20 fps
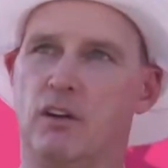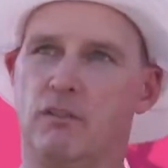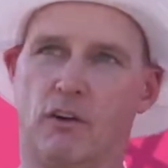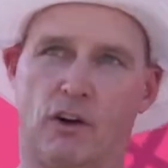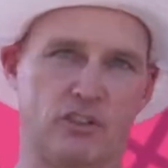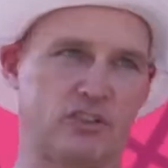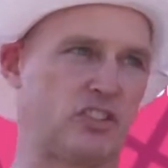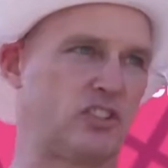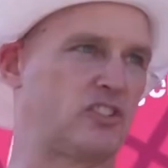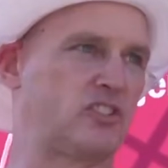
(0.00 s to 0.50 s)

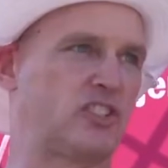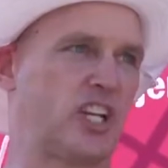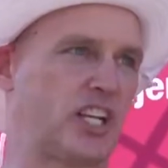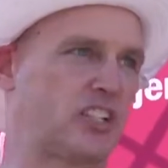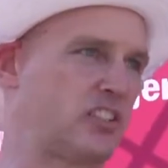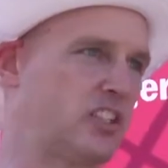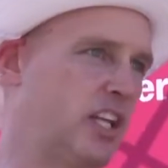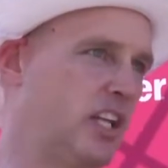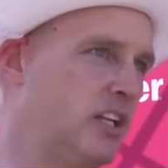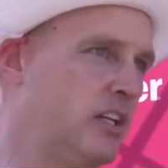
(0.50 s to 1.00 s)
versus
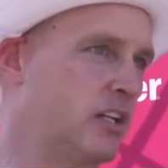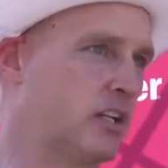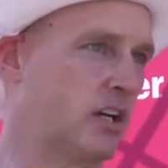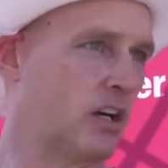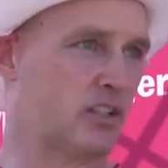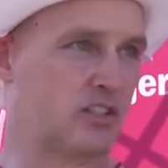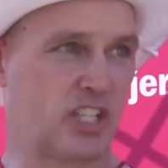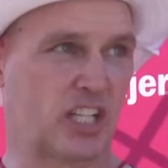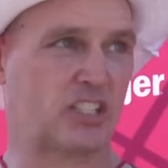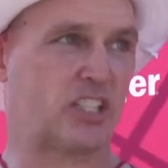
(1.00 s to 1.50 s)
60
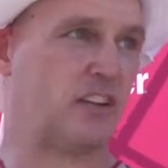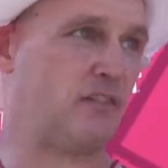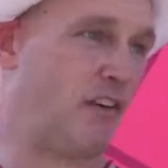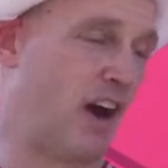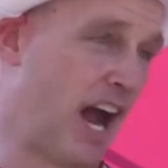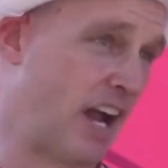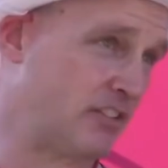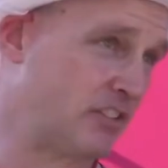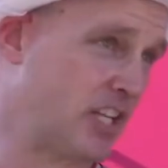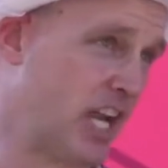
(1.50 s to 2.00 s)
or
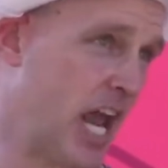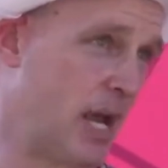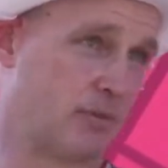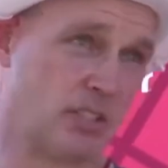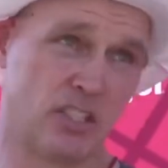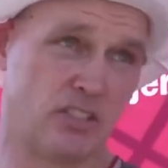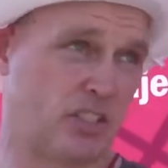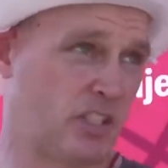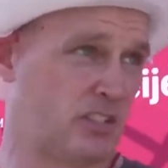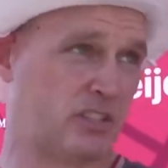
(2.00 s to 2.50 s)
65 snaps.
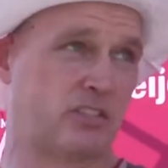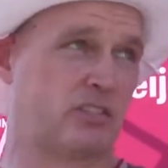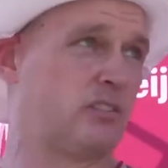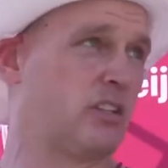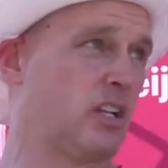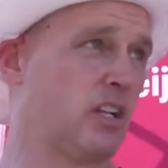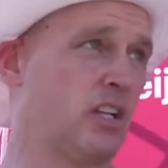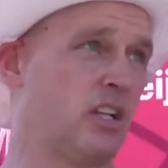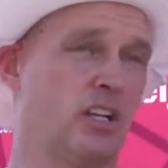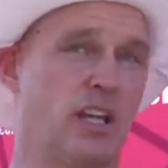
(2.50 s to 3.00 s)
That's
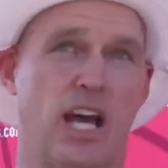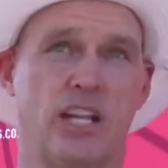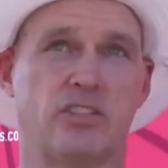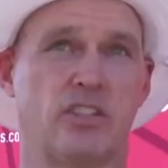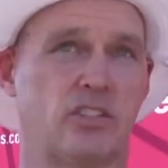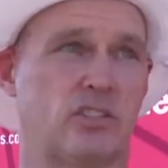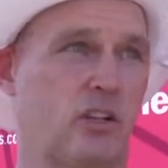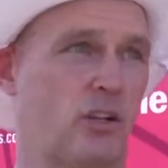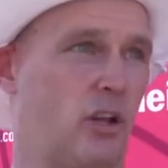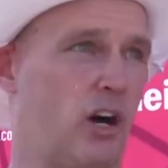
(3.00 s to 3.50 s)

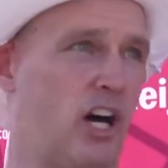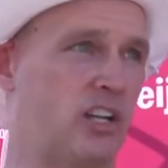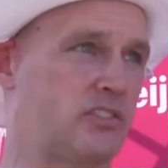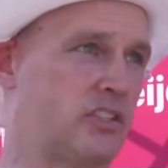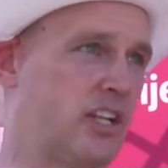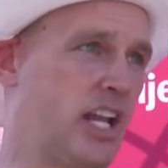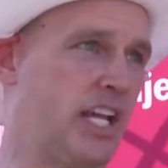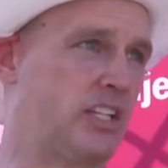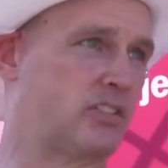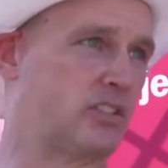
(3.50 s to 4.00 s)
just the laws
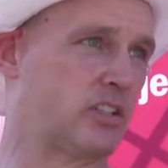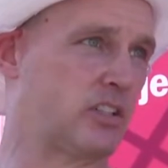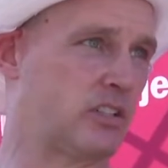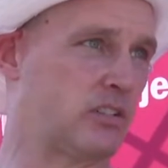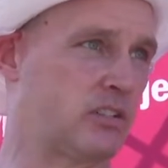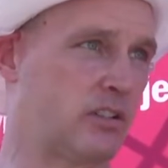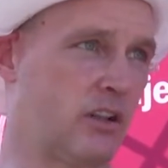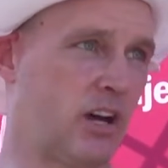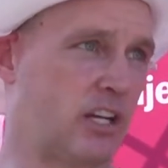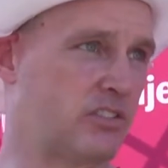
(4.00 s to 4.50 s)
of nature,
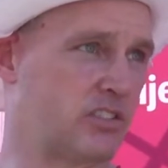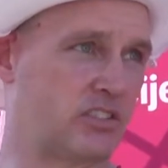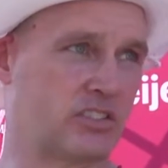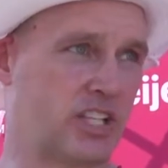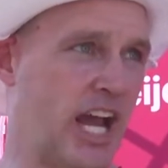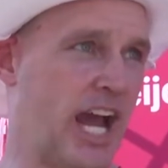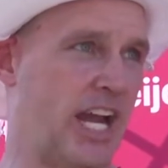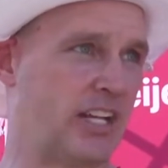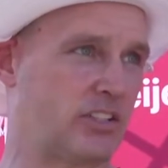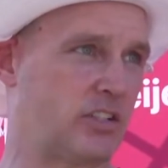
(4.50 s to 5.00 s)
the laws of
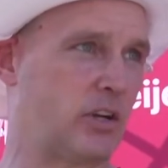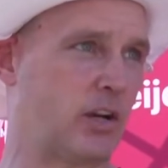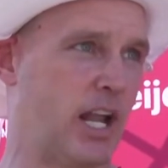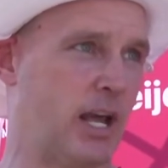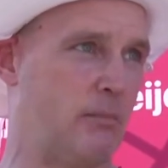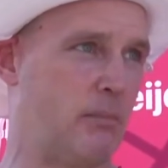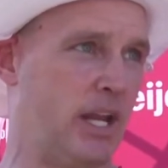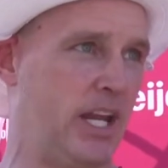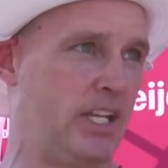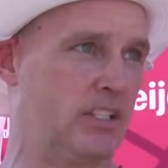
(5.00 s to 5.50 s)
science, you know what
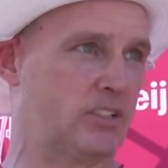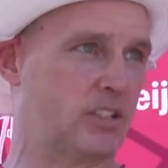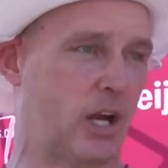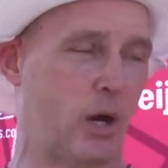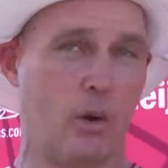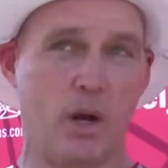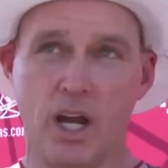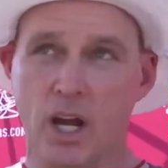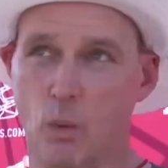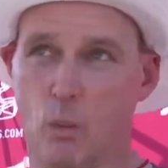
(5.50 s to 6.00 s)
I mean?
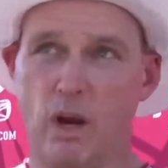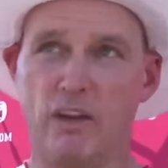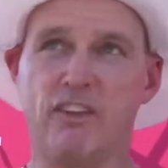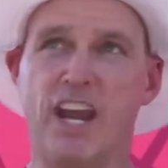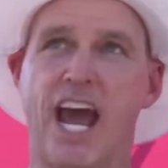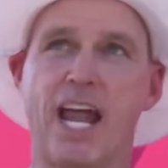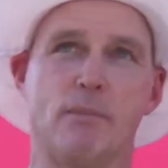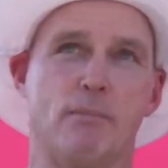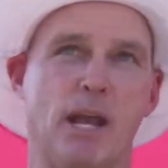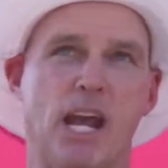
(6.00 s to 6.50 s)
So we've
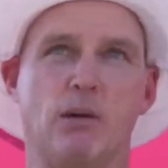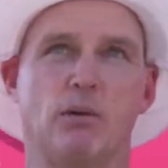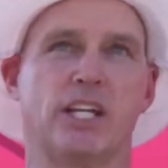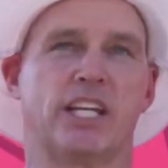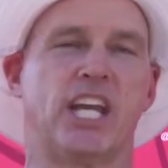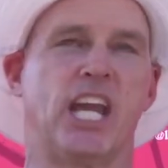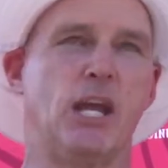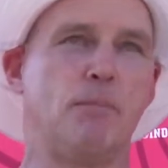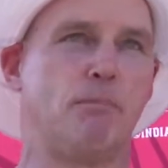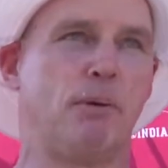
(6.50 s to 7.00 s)
got to be able to
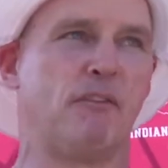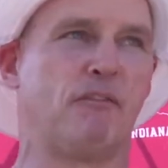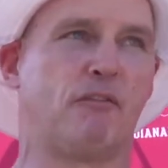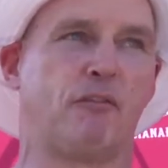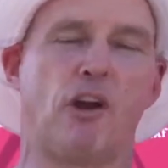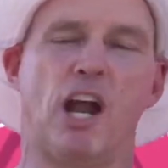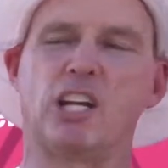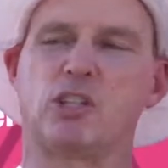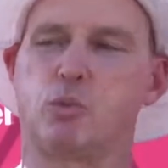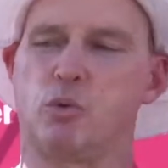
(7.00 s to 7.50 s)
keep him
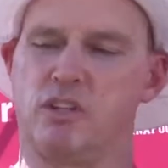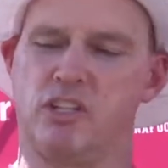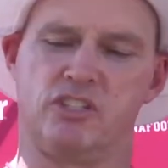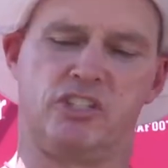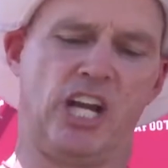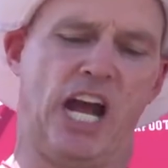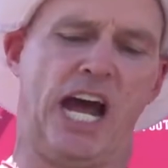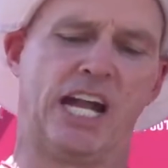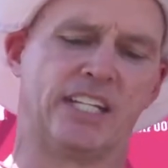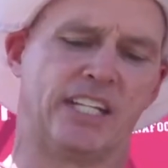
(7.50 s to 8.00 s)
fresh with a
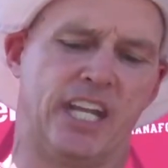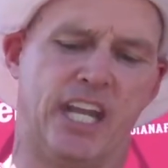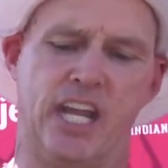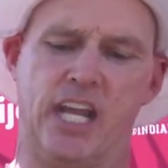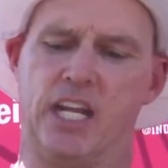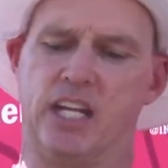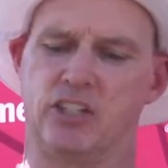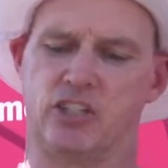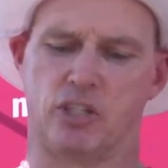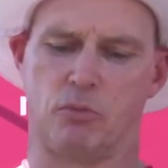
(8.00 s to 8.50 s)
John
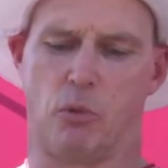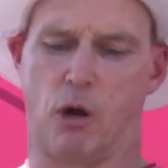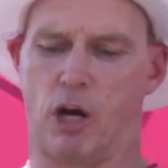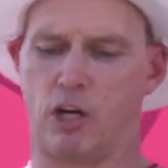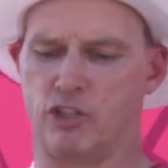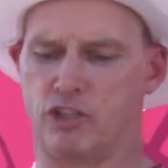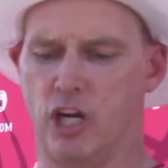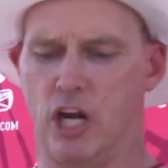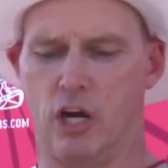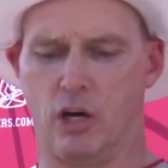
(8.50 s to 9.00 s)
King, a
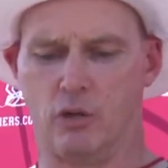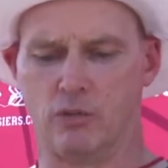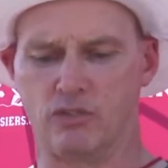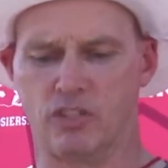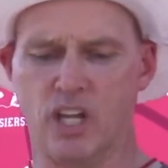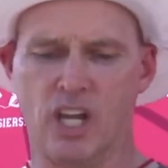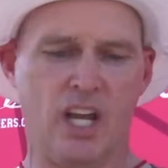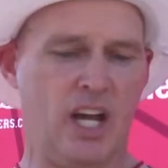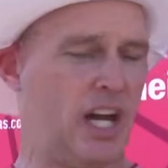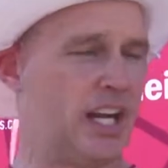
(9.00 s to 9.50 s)
Shamar
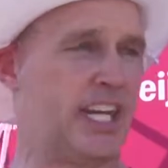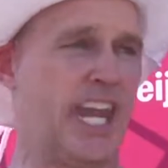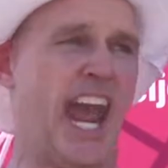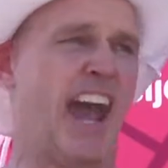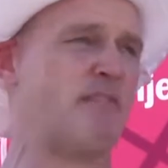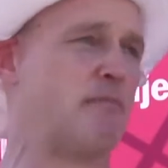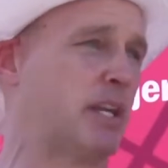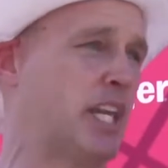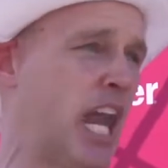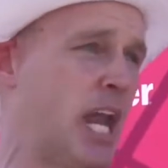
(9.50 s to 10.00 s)
Jones, a
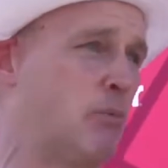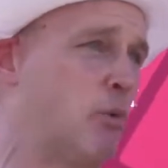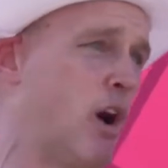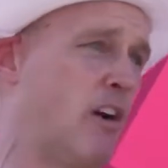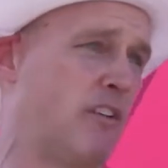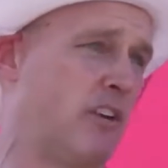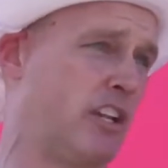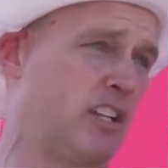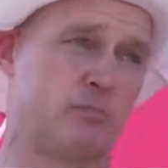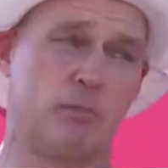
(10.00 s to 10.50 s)
Gavin McCabe,
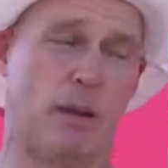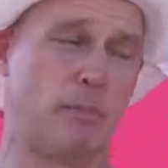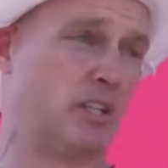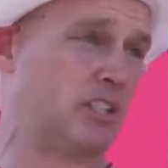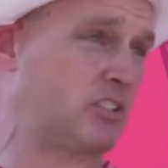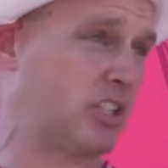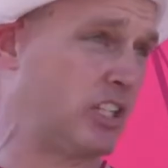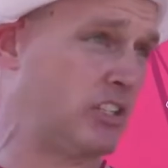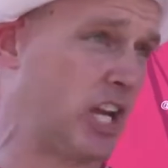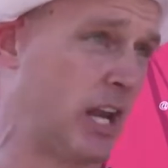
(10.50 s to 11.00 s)
whoever it is, maybe
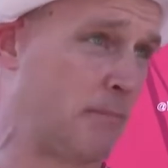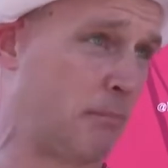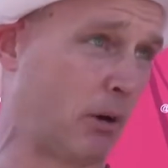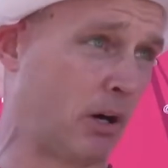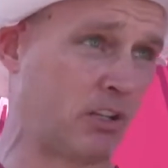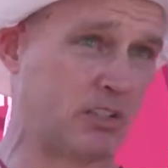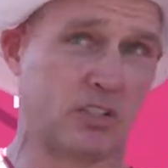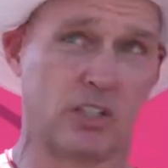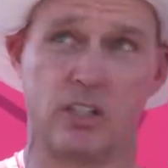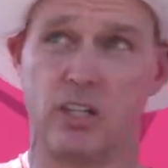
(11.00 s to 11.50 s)
a C.J.
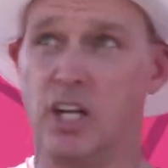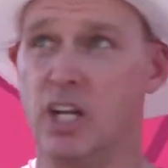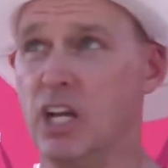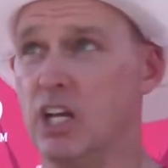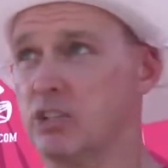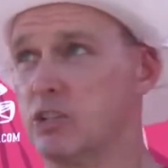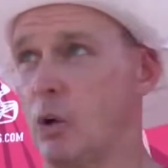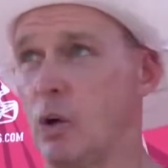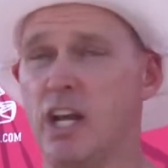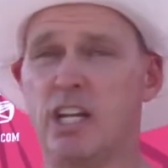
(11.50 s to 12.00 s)
Person,
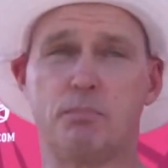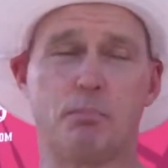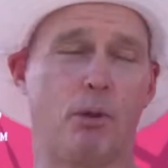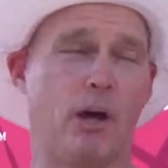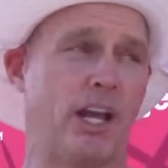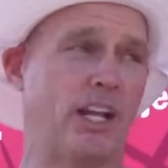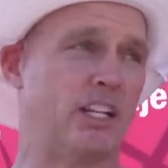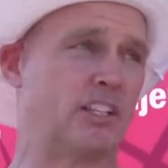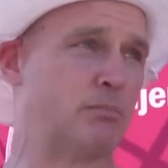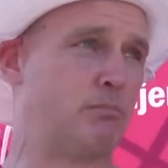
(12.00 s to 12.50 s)
so he's
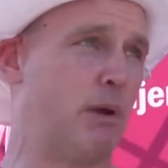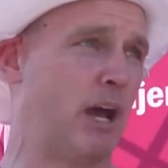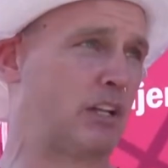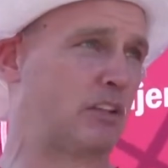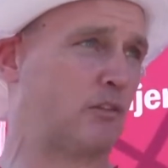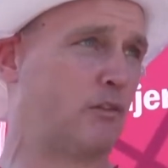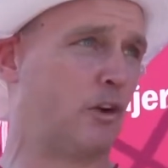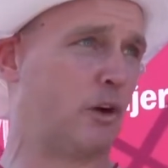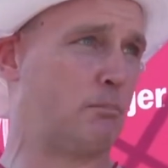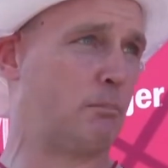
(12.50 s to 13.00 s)
playing his
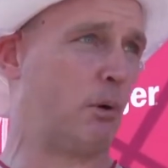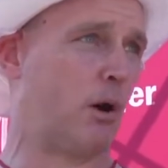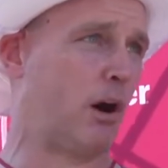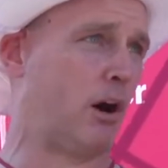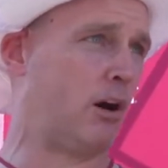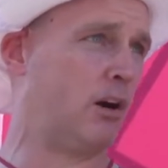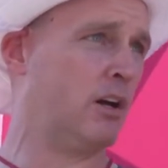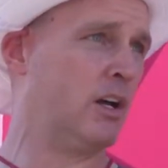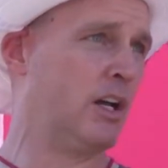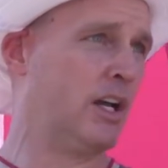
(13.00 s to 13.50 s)
best
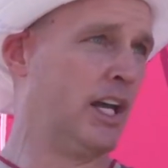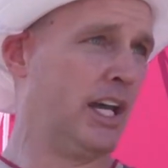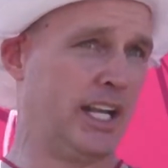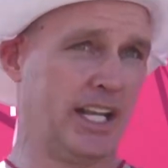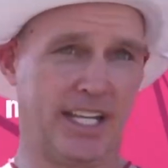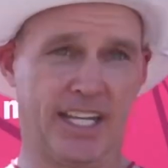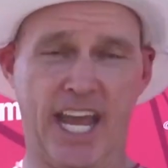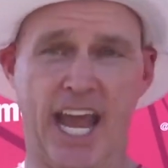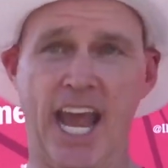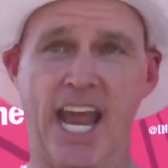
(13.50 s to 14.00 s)
football in
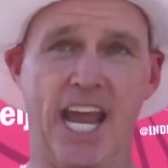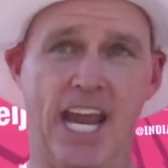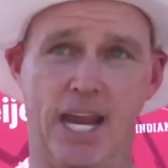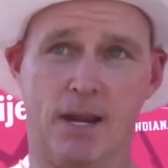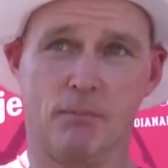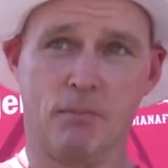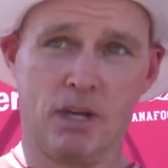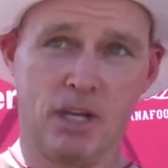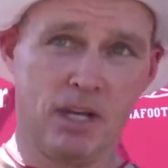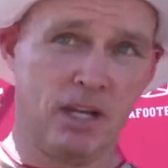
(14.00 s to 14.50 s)
a
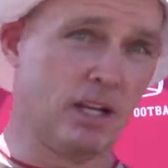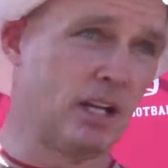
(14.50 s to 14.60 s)
game